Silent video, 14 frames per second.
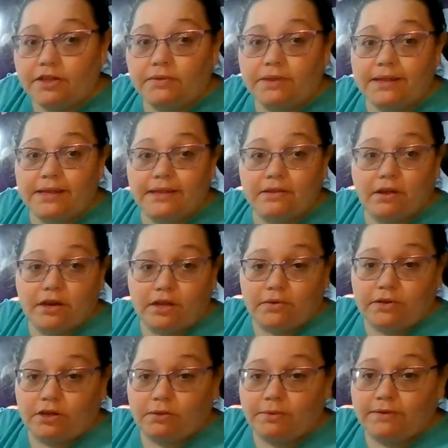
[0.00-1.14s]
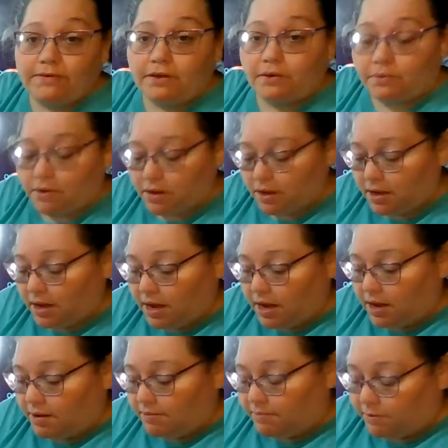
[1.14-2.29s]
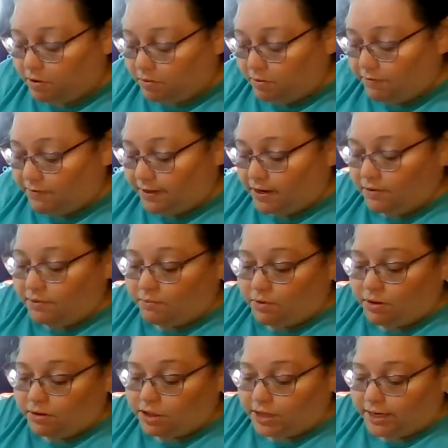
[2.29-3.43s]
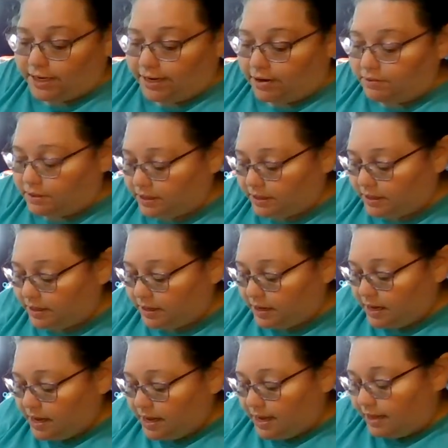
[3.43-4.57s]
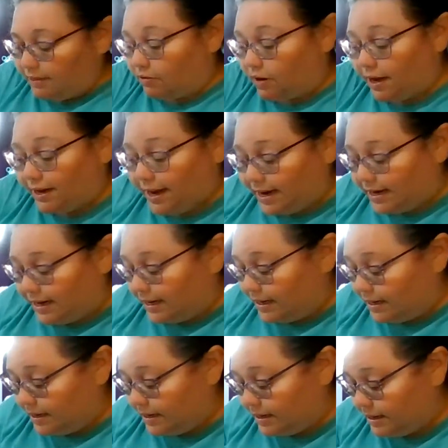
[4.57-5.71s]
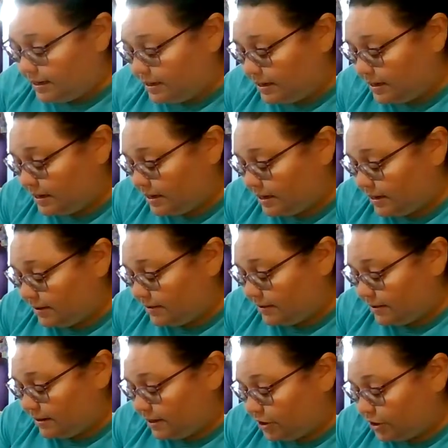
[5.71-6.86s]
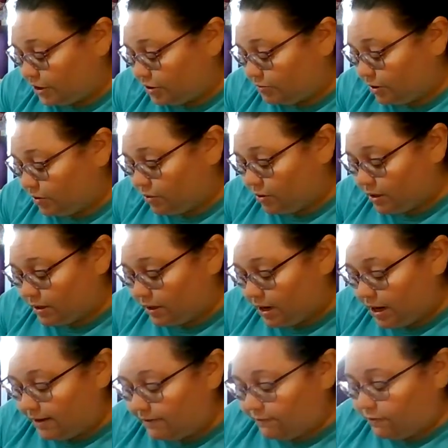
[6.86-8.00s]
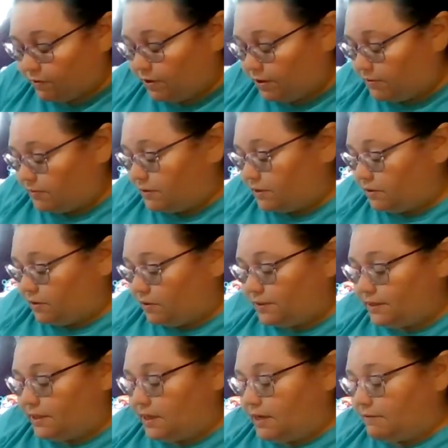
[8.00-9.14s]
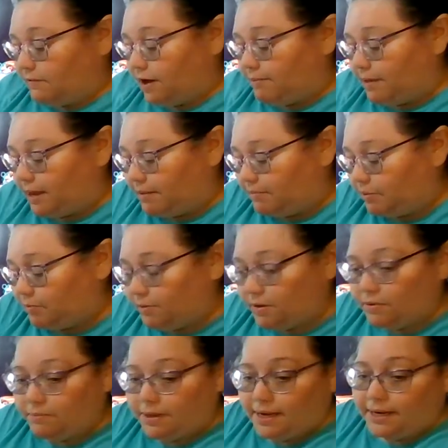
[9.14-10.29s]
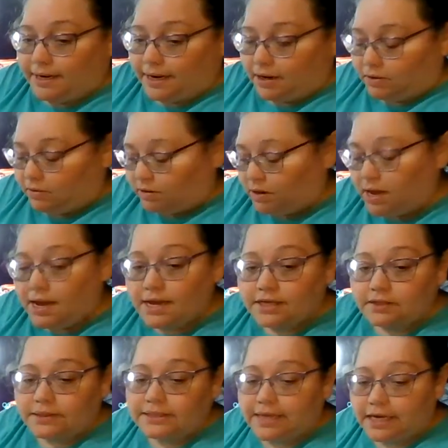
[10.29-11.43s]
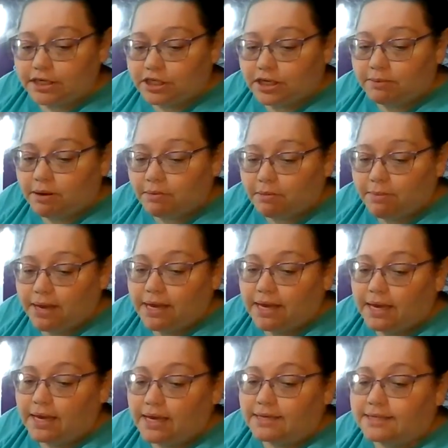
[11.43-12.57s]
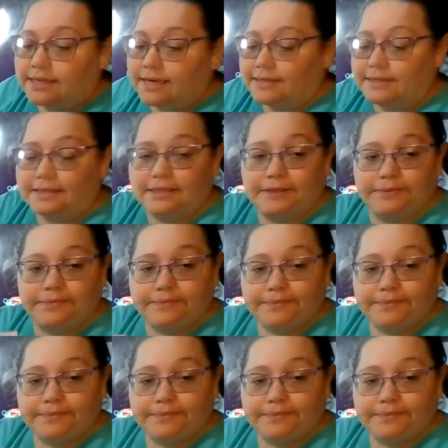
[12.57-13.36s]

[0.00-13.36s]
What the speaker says: So this is on YouTube if you go over there and want to check it out. They're unedited. It's just recorded live for you. So you see if I make a boo-boo, make an error. So essentially what we're making is this.